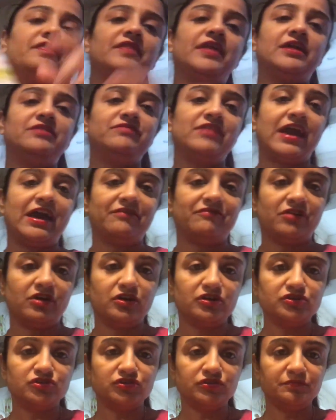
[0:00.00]
then we have
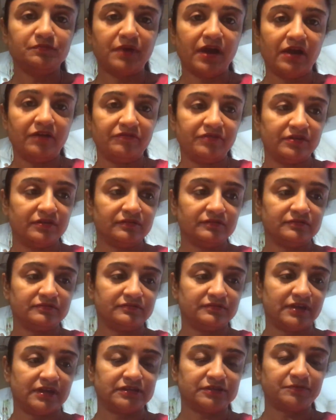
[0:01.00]
arjun powder.
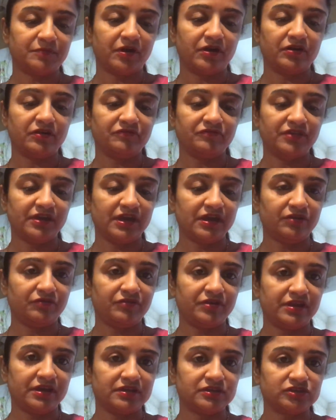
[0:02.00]
That's part of the
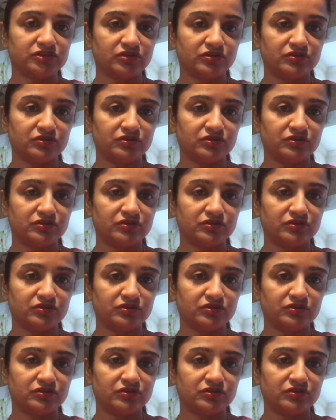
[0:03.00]
ingredients.